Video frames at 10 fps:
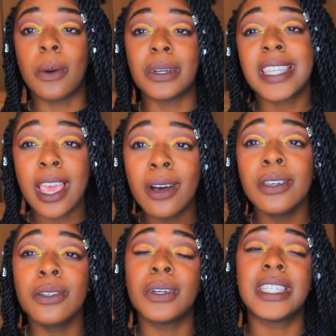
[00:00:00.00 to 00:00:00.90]
would tell
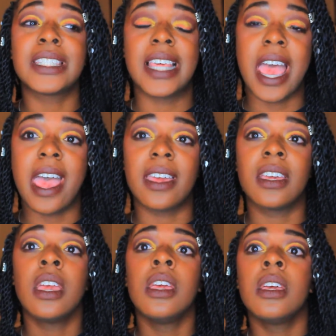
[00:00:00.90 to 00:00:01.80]
you is that
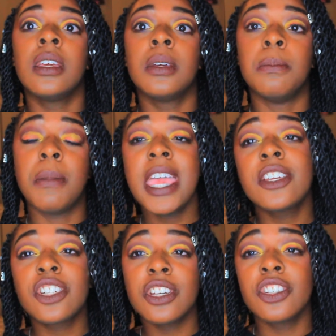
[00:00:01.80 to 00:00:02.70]
make
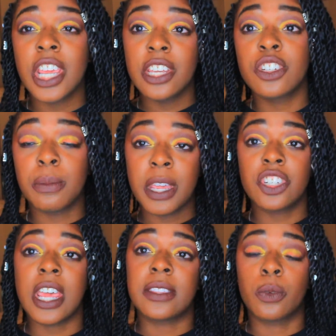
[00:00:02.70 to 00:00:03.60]
sure you change your
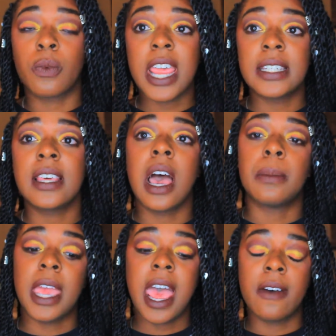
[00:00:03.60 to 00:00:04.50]
major at the right
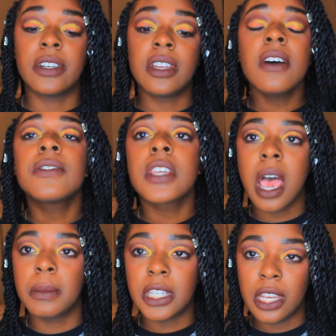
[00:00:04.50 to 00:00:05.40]
time and have enough
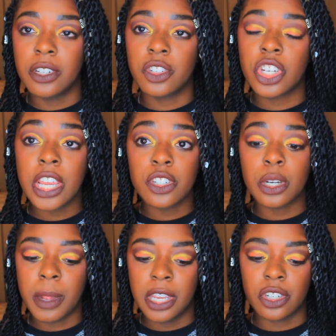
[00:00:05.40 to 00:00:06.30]
time to change
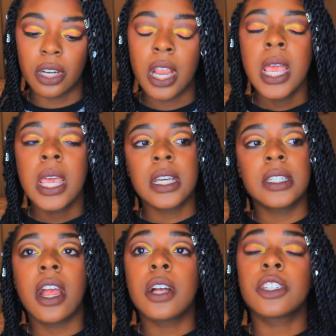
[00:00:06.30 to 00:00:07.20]
your major, because
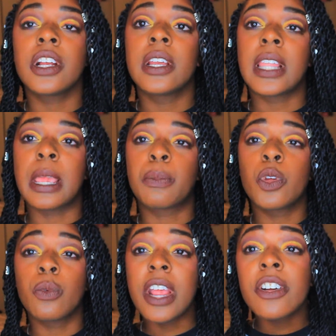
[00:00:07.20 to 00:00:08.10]
there are certain like
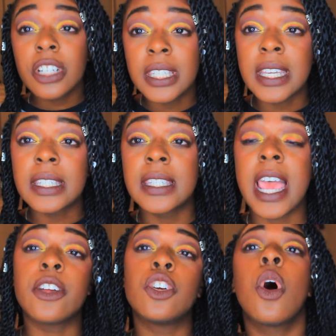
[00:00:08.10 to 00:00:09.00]
prerequisites
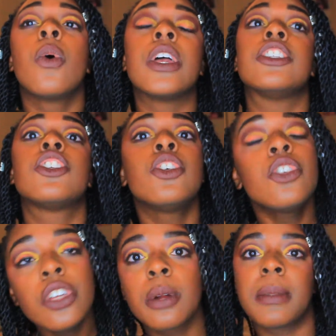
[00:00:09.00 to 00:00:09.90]
that go
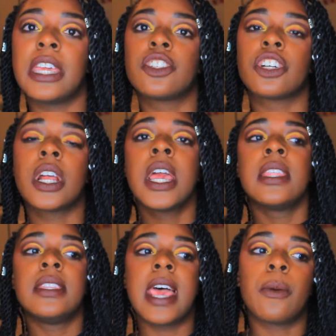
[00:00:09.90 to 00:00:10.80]
into your major
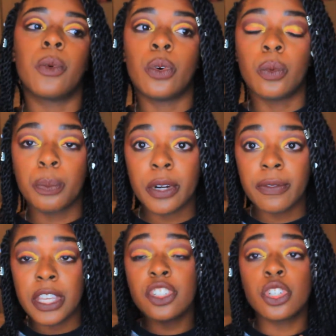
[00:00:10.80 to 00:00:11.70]
that will
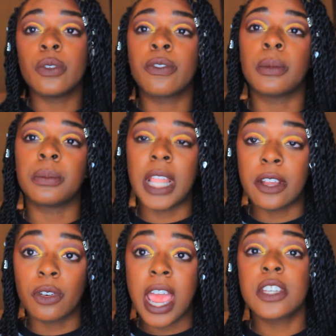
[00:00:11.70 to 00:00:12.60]
prevent you from
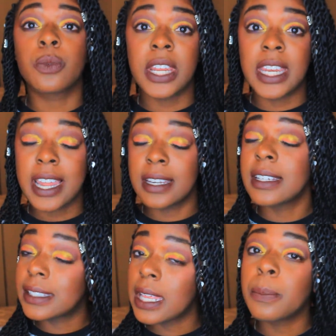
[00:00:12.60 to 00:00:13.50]
like graduating at
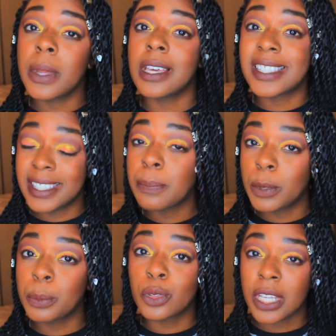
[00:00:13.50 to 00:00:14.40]
an
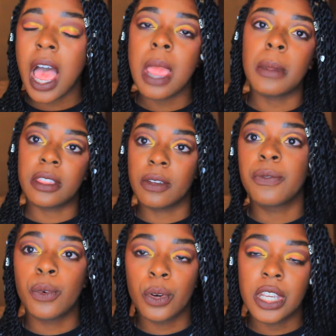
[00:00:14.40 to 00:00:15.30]
acceptable time, like the
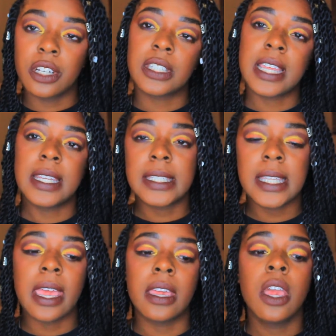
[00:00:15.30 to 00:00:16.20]
4 years that they
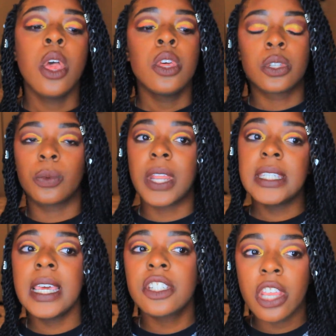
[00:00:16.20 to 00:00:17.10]
say. So when they
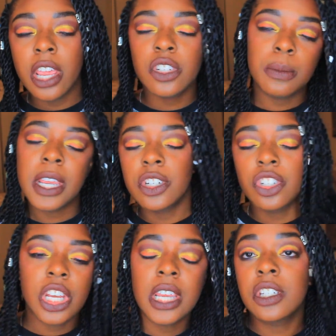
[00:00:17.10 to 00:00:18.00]
say change your major,
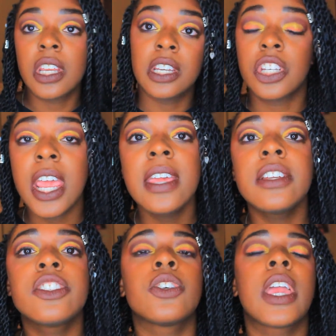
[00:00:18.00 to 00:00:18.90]
change,
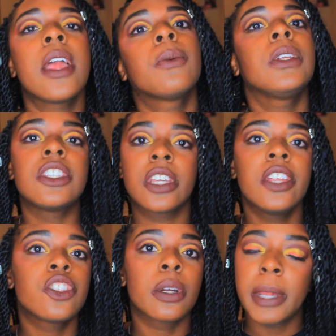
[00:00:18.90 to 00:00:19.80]
you can't really
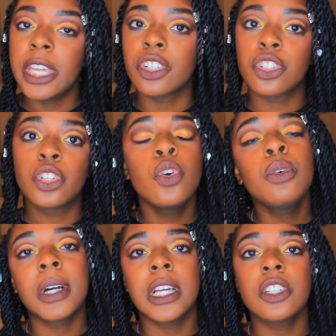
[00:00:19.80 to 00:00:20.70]
change your major
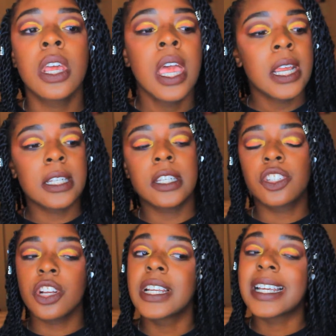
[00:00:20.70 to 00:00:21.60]
too much, because
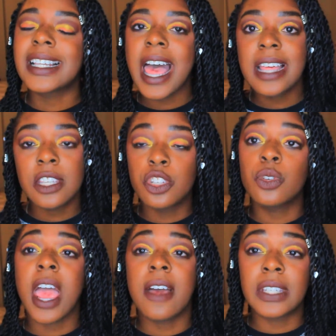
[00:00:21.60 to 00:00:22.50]
there's certain classes
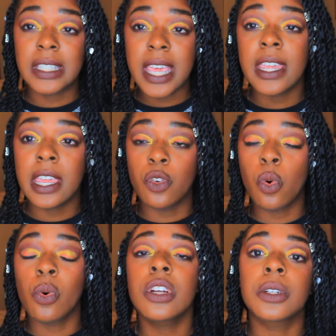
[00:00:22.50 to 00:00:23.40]
you have to take in
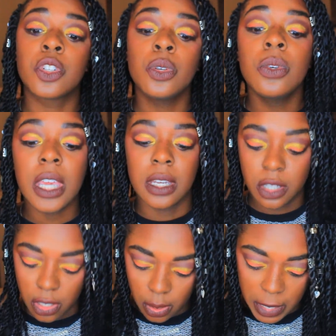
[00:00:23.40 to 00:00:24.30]
order to get
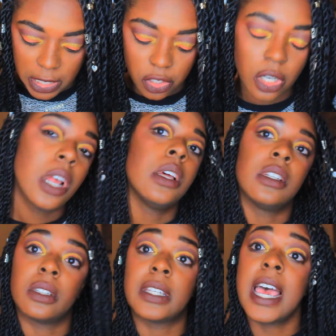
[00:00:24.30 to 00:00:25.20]
into your major.
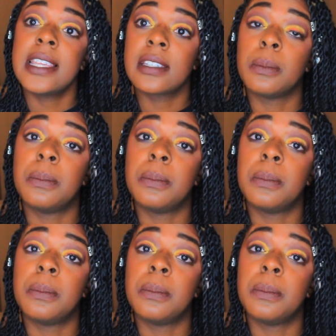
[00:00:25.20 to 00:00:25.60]
So that's a